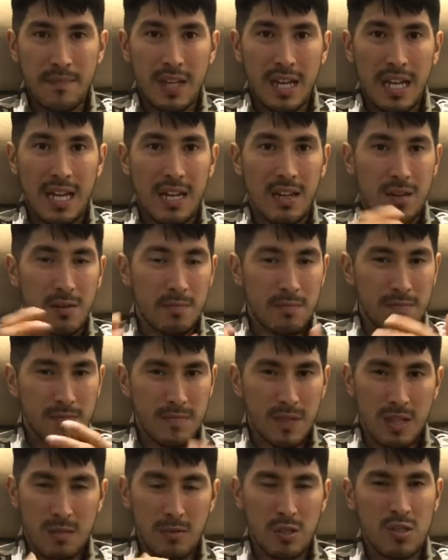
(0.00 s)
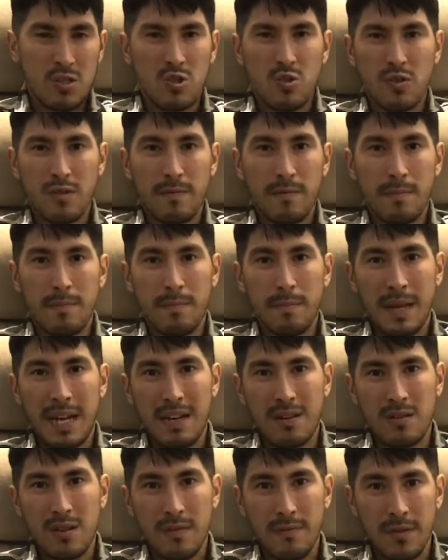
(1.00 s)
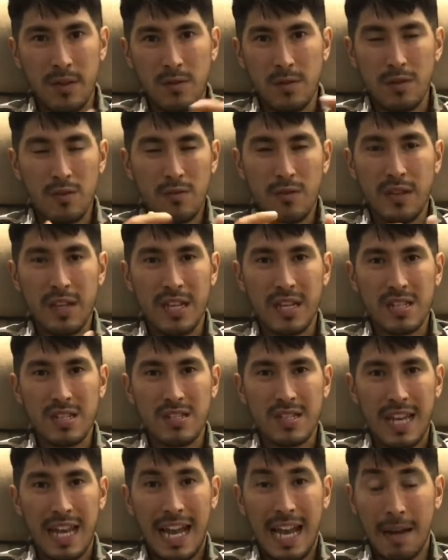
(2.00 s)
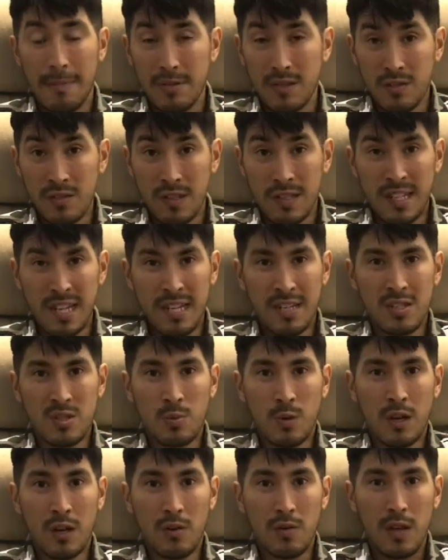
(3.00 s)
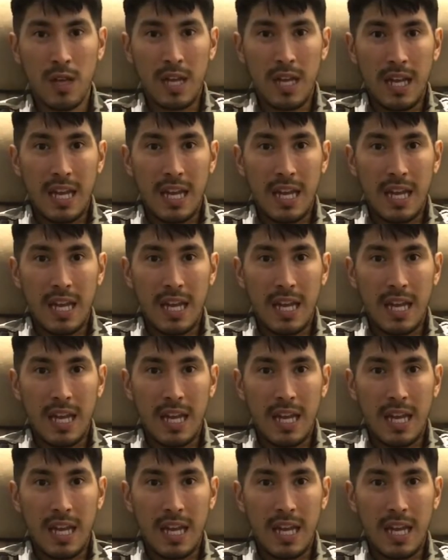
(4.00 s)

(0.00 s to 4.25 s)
I'm going to talk about a few little things that happened on the day as well.